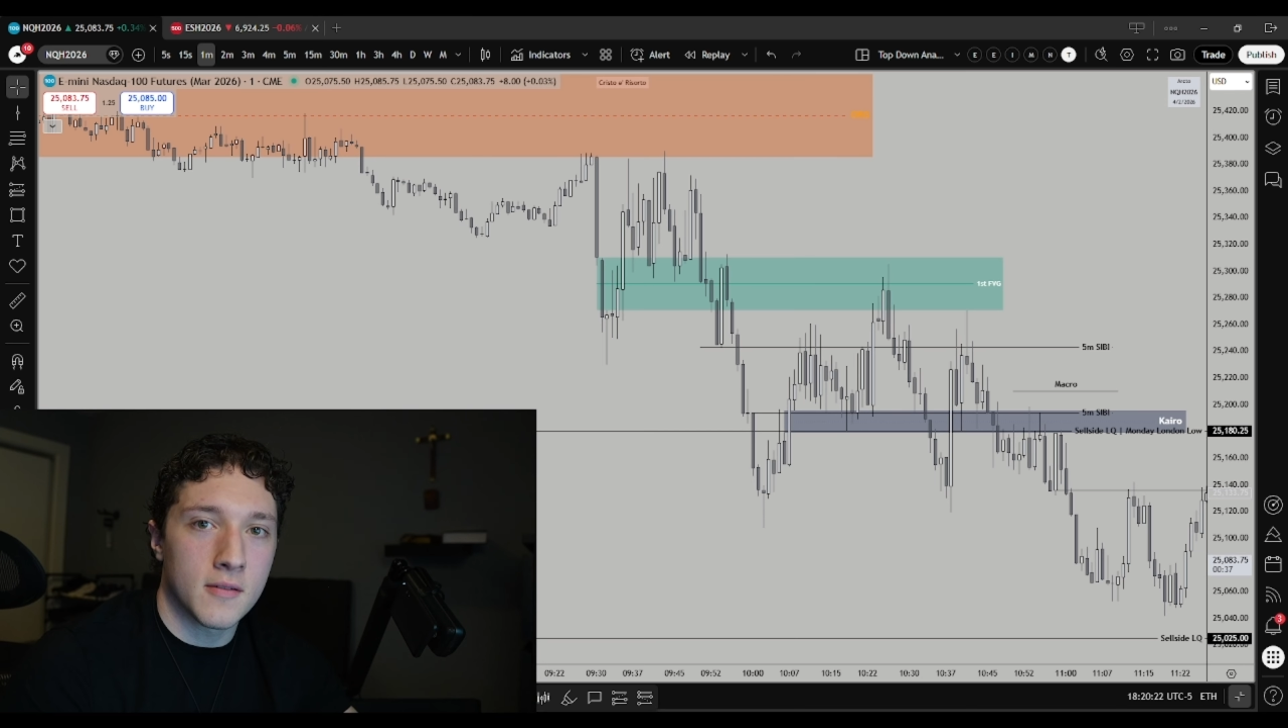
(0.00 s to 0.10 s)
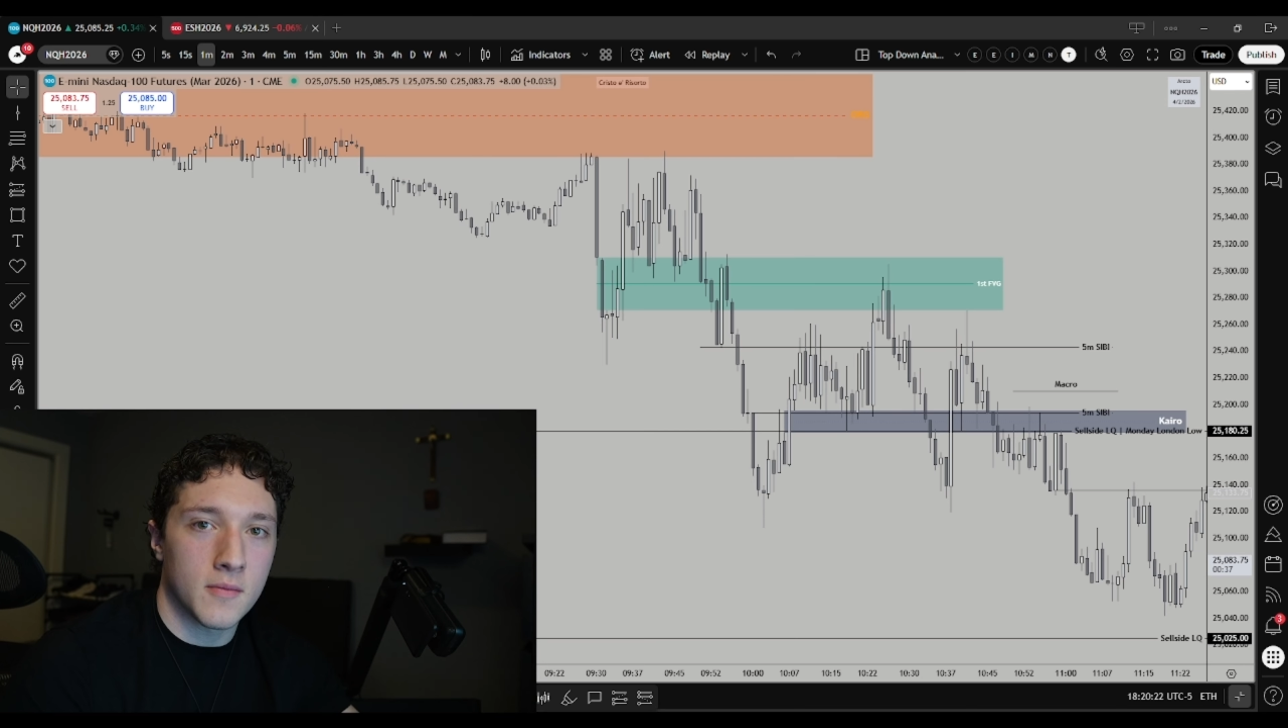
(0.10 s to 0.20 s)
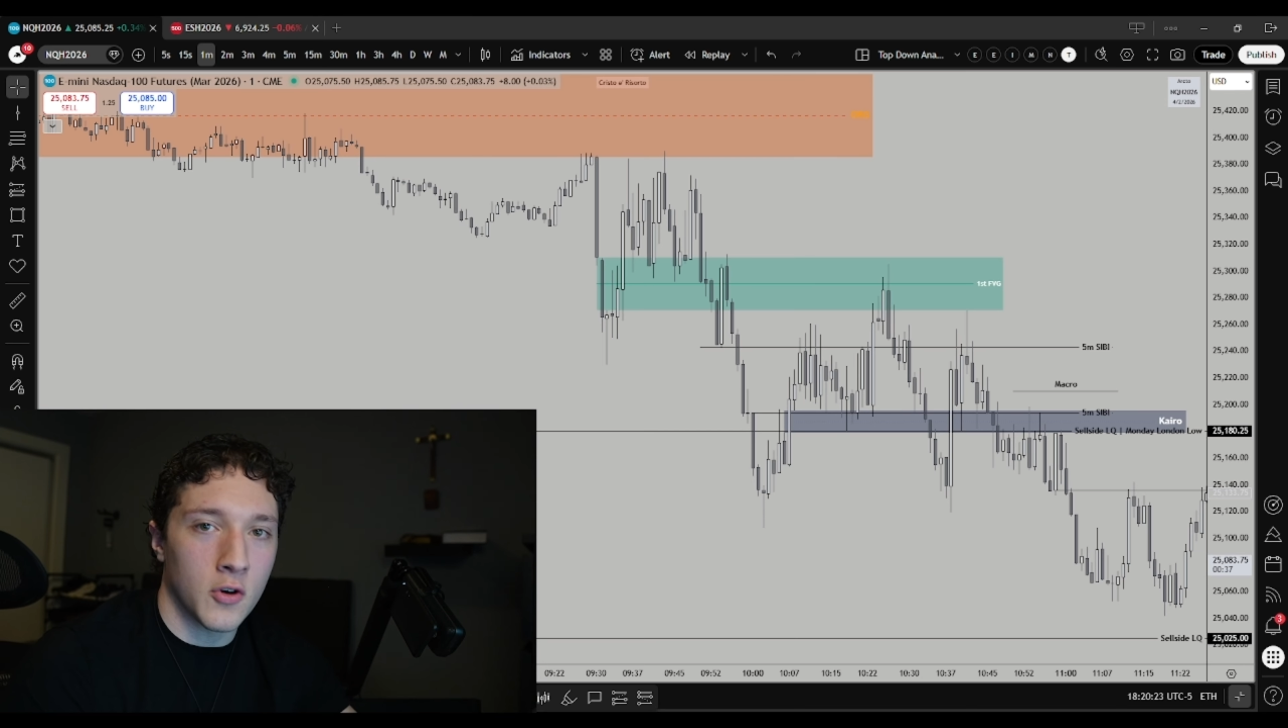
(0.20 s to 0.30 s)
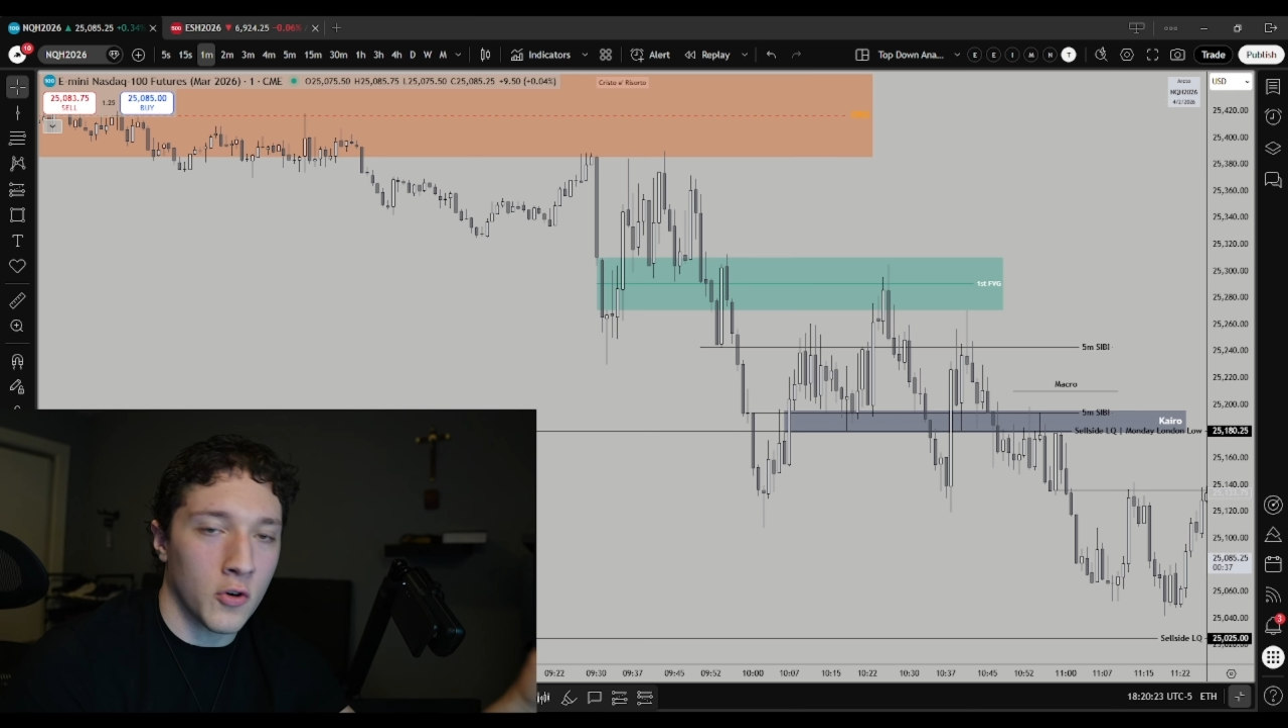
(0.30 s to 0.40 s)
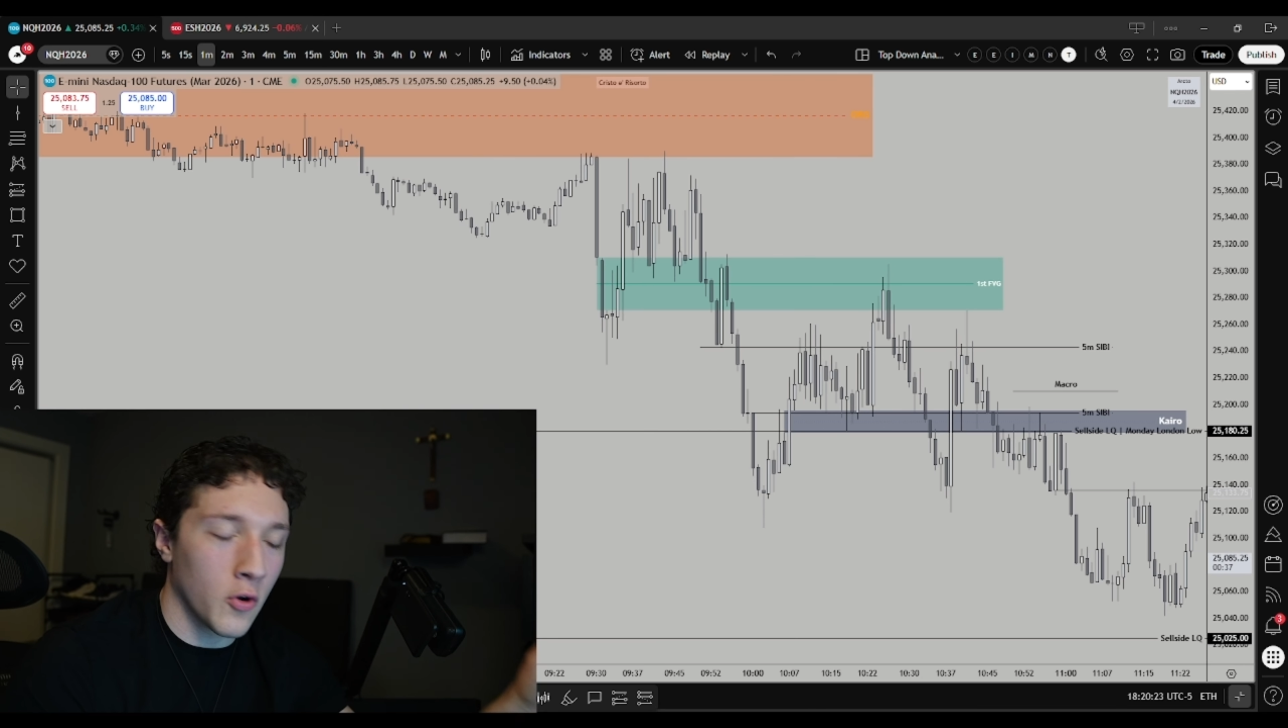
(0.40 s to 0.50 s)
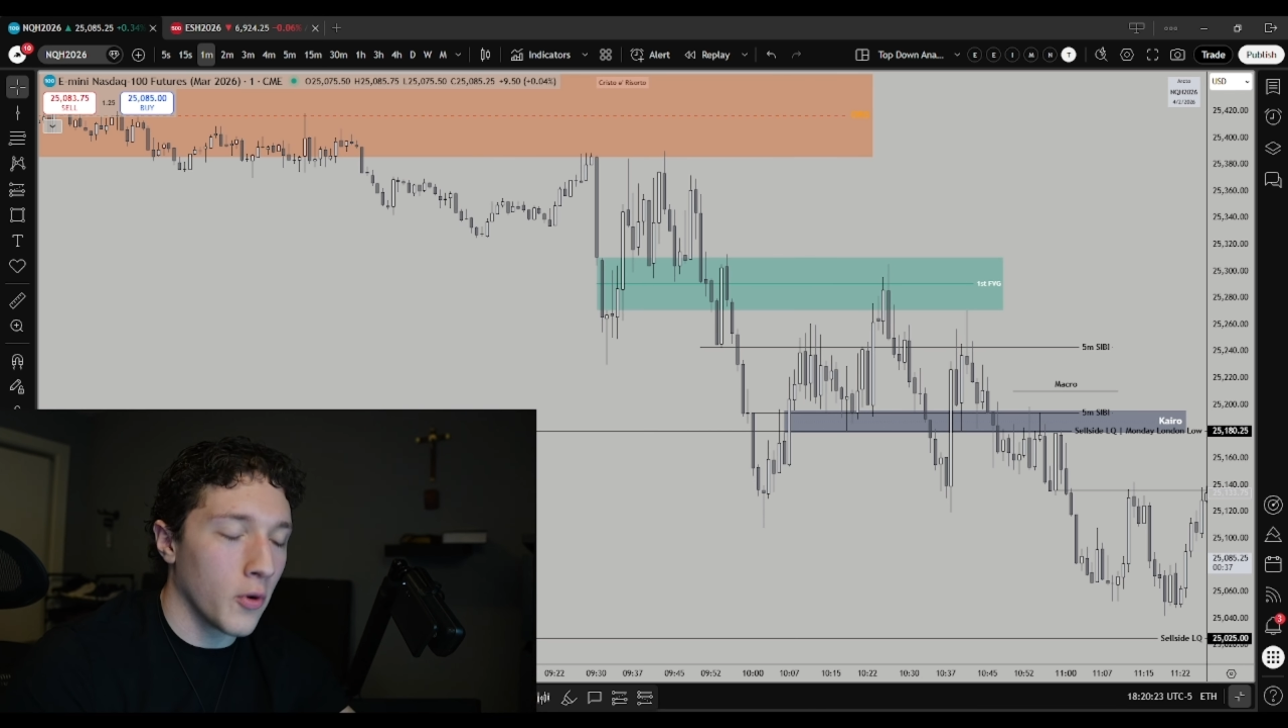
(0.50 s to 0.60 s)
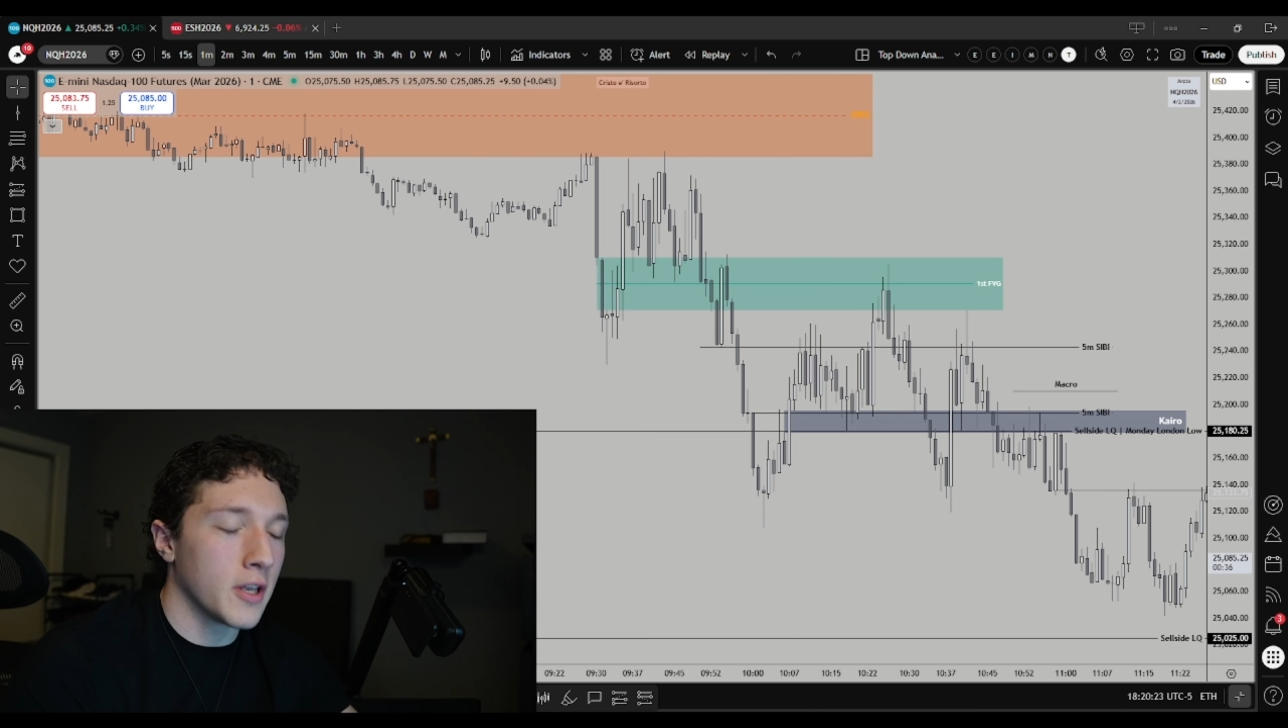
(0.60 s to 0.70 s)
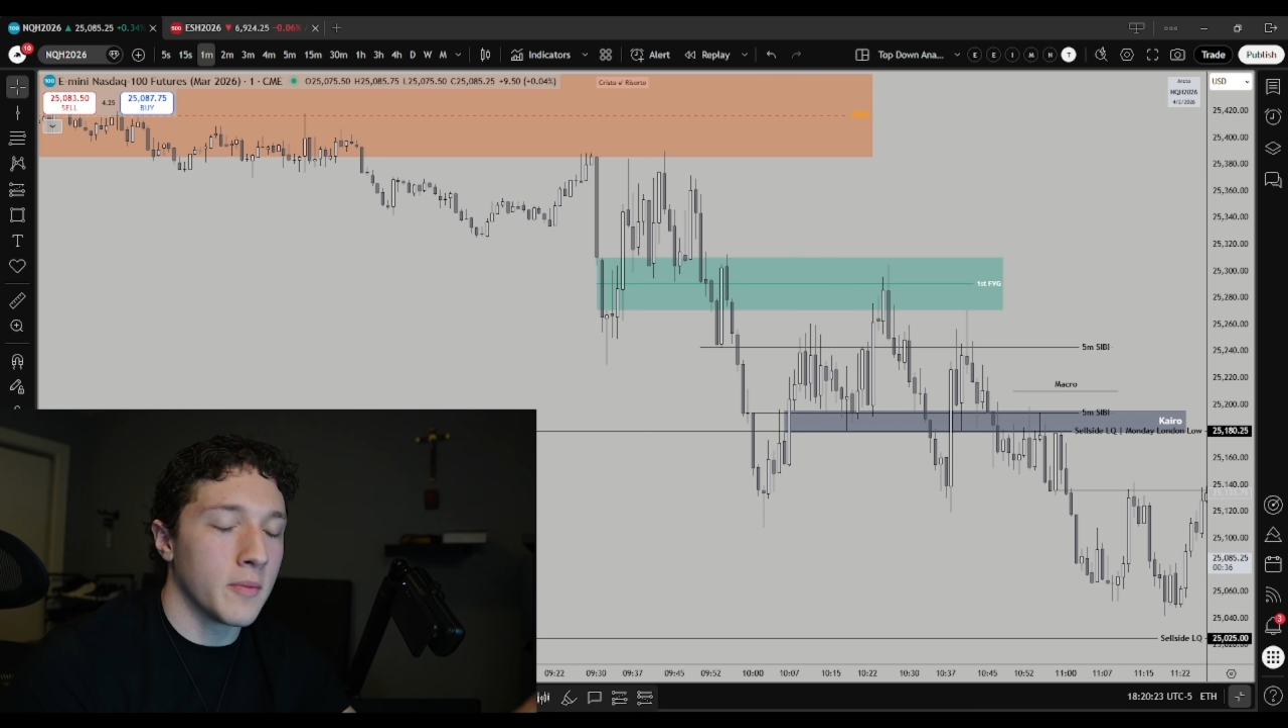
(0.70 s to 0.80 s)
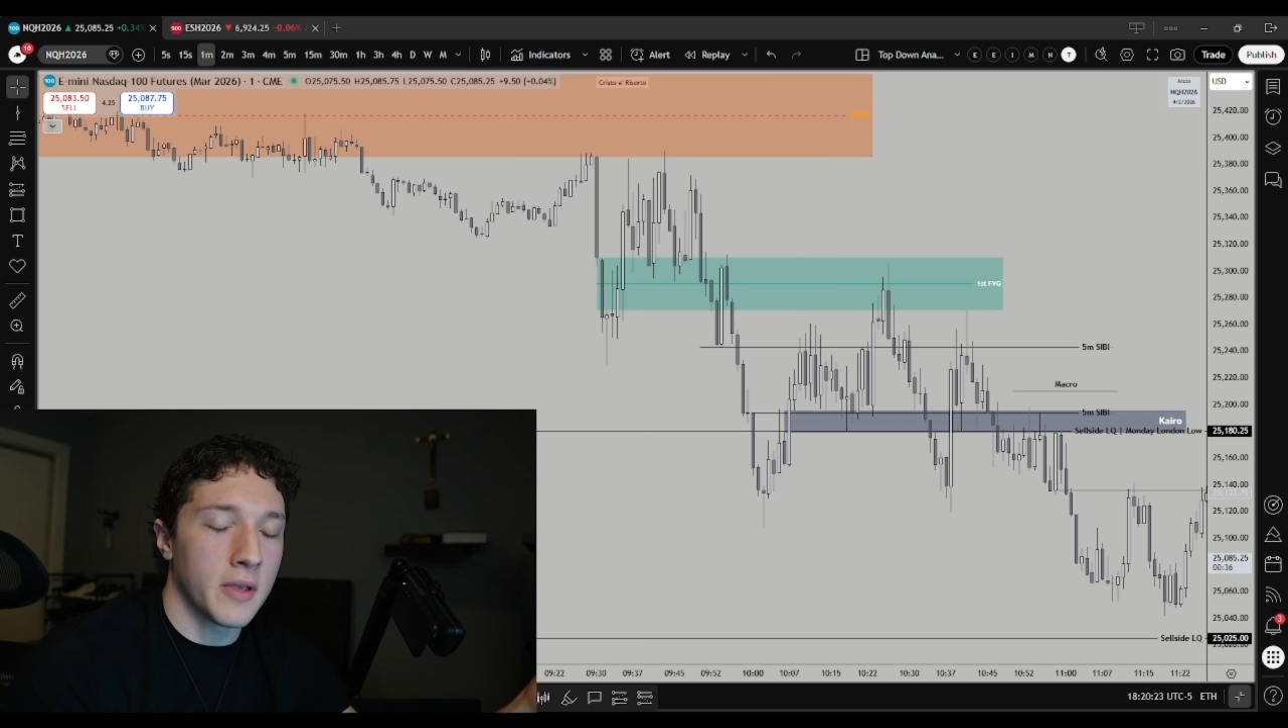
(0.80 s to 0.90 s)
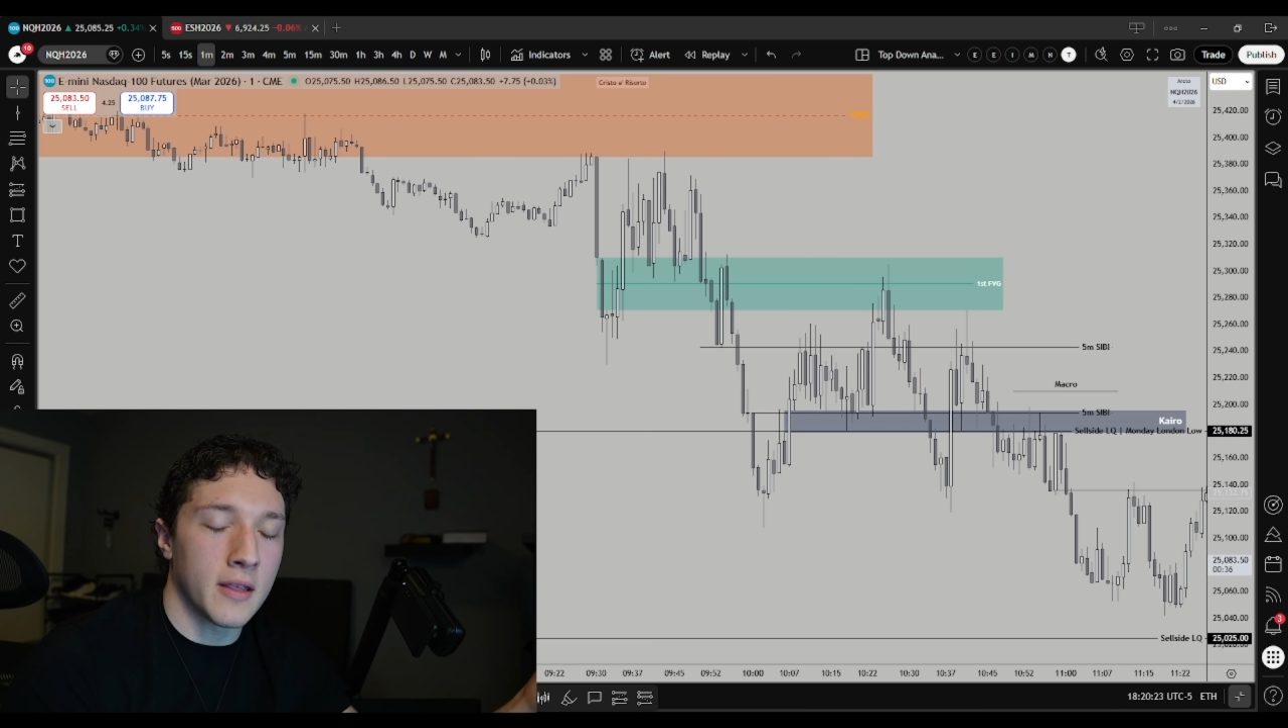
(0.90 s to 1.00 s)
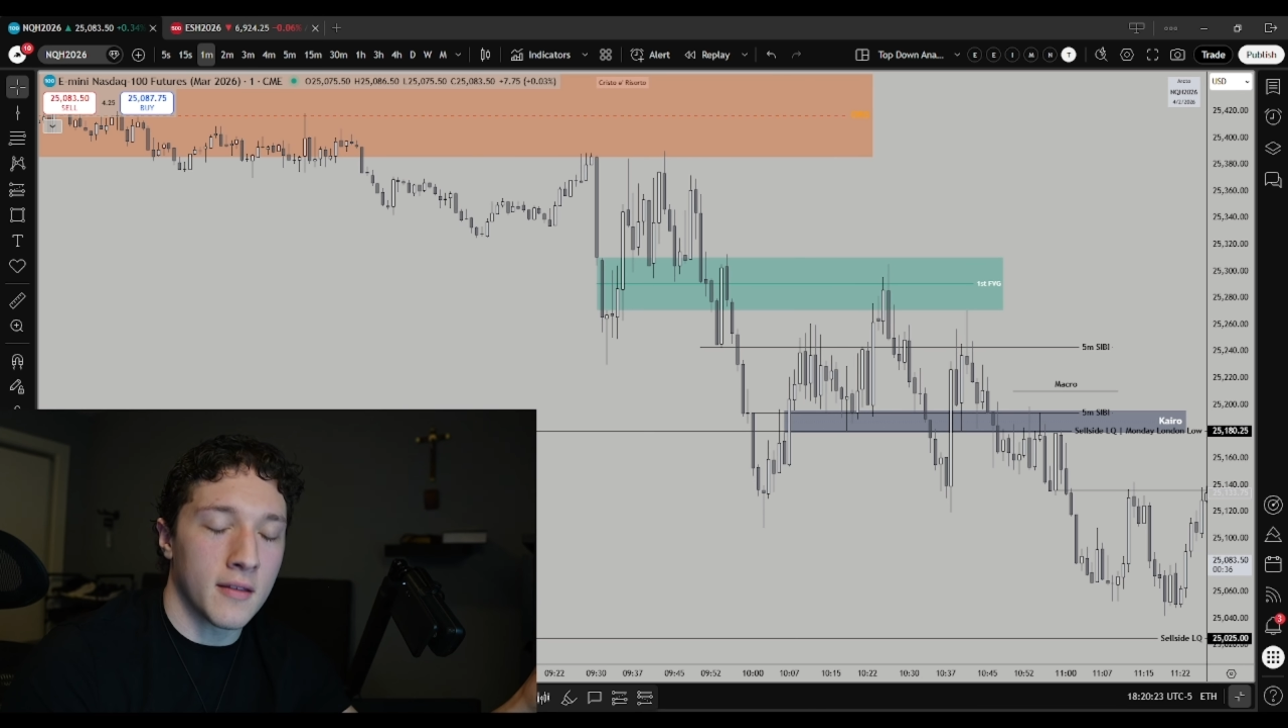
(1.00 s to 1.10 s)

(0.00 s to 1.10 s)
you're going to be